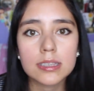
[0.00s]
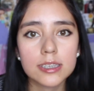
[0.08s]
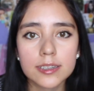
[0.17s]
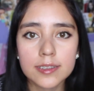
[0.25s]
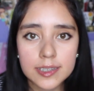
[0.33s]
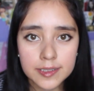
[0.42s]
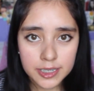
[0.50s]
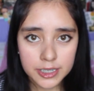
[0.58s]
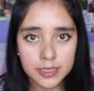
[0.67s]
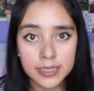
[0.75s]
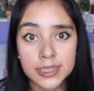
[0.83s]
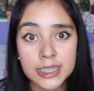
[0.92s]
Just listen
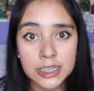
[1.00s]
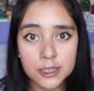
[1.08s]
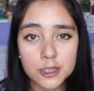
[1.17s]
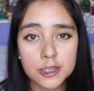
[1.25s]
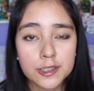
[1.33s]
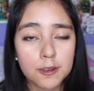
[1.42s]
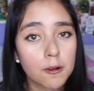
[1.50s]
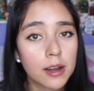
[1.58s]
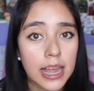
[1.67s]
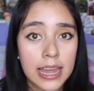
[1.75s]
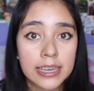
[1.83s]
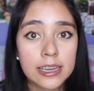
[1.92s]
to the teachers
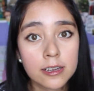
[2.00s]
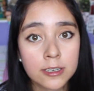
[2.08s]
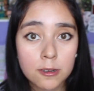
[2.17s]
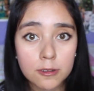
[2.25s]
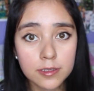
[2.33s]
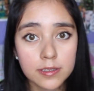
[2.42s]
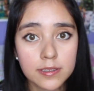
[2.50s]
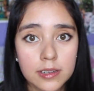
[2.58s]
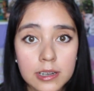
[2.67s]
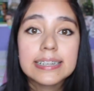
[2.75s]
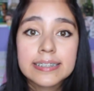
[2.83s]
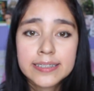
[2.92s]
or any adults.
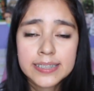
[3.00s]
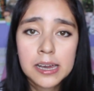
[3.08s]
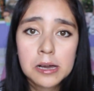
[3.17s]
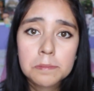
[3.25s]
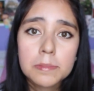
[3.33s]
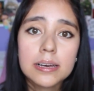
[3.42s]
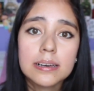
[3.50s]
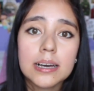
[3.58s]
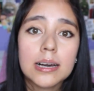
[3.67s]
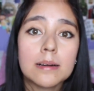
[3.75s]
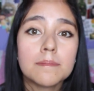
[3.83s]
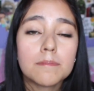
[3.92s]
Some
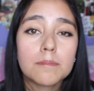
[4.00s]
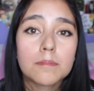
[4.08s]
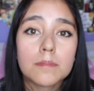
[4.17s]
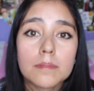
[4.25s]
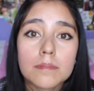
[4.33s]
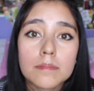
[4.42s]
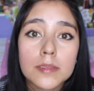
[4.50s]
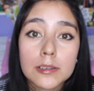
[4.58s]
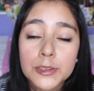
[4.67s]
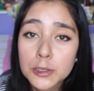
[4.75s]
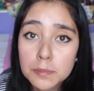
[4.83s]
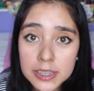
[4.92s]
of
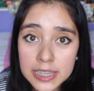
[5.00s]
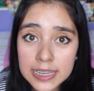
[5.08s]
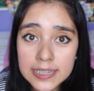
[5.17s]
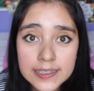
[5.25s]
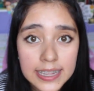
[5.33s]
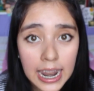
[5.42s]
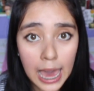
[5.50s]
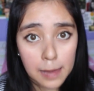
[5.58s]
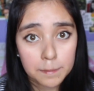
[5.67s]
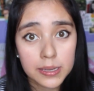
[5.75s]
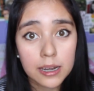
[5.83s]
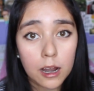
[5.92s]
the stupid things that
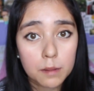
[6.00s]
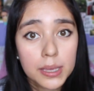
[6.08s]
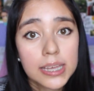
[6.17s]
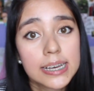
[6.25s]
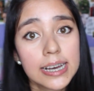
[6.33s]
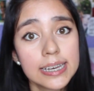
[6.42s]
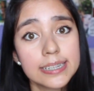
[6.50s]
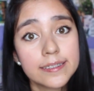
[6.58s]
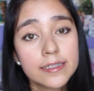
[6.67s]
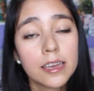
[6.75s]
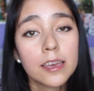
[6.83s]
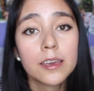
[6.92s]
happen are
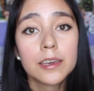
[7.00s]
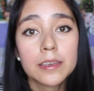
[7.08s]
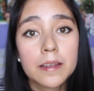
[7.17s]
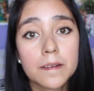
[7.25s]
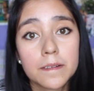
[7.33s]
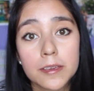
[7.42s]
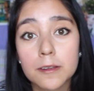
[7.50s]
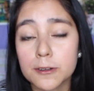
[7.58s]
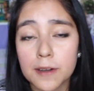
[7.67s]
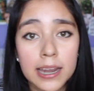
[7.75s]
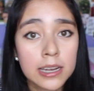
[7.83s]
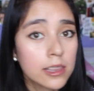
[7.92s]
because you're
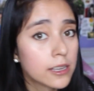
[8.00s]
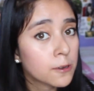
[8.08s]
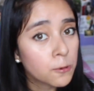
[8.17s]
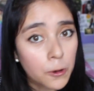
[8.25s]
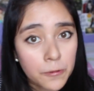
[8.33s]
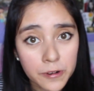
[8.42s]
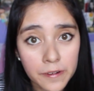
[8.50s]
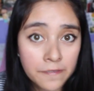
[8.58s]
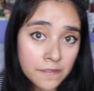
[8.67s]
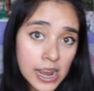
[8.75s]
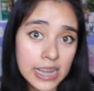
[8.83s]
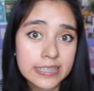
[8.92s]
trying to look cool for
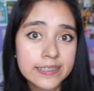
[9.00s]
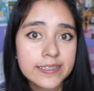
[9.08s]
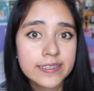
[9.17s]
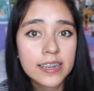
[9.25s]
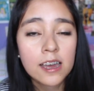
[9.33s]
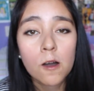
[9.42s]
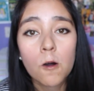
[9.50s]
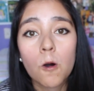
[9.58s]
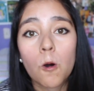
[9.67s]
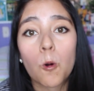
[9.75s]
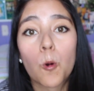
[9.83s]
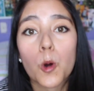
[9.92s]
friends,
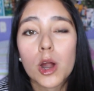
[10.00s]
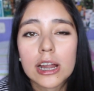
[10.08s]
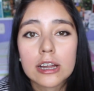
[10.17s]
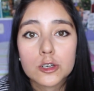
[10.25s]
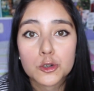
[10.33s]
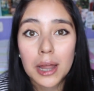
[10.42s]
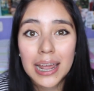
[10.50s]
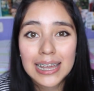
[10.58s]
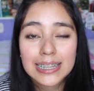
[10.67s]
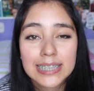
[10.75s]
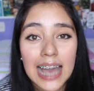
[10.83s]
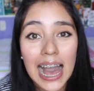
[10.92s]
or you're
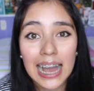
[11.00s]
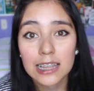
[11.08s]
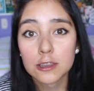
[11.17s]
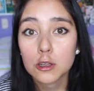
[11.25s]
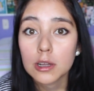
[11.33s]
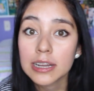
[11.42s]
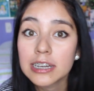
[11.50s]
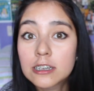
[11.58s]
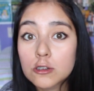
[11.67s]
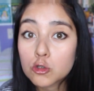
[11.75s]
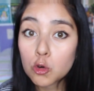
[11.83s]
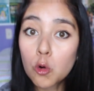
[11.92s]
trying to act
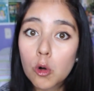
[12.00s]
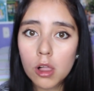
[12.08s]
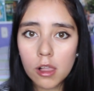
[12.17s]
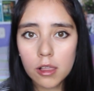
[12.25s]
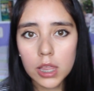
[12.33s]
cool